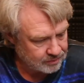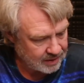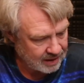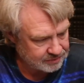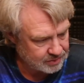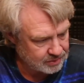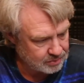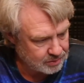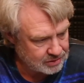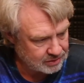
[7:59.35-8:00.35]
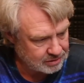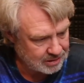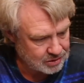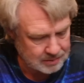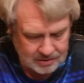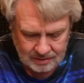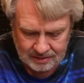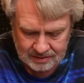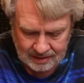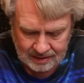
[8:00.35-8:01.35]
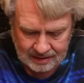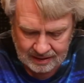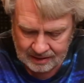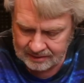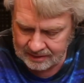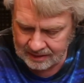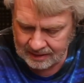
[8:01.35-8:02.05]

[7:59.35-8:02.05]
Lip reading: after we took the measurements on this thing, I looked at it,